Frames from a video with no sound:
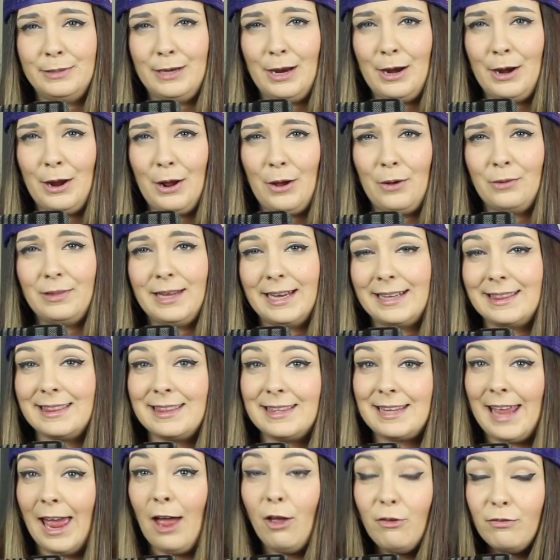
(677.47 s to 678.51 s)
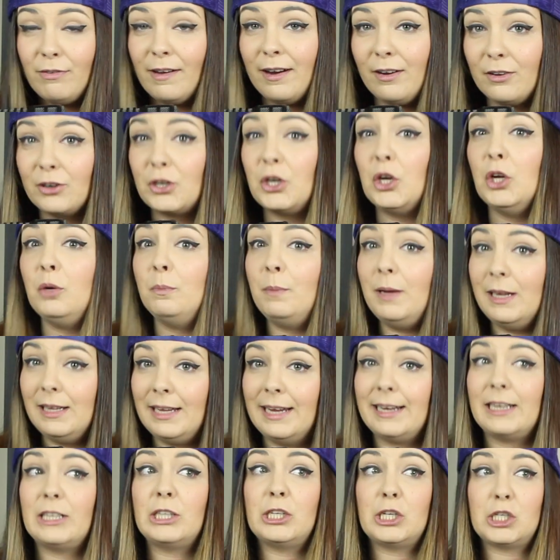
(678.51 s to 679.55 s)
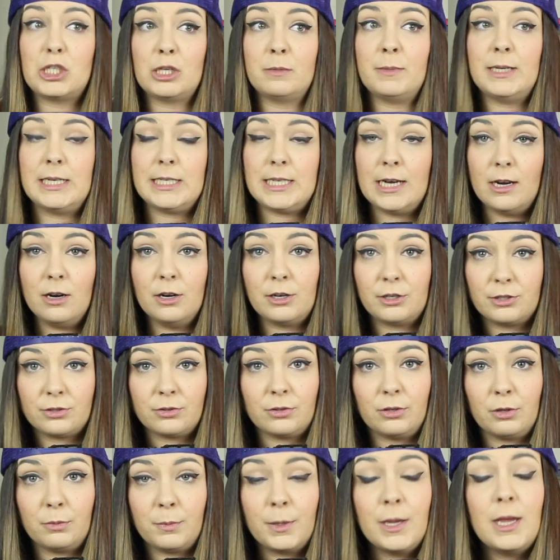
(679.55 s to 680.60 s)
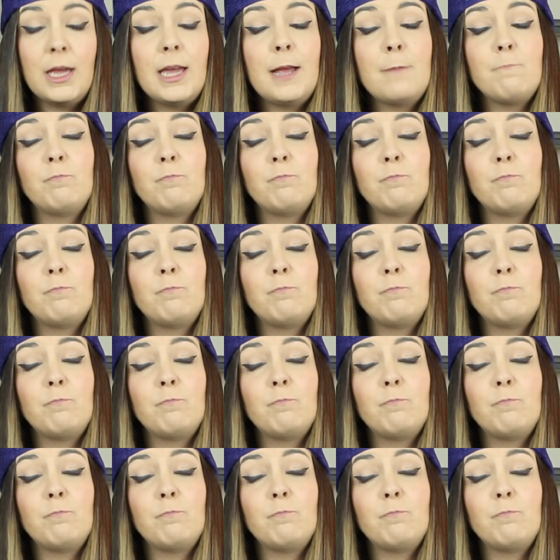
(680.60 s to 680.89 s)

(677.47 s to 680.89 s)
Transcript: Hellfire could be a legitimate terrorist group.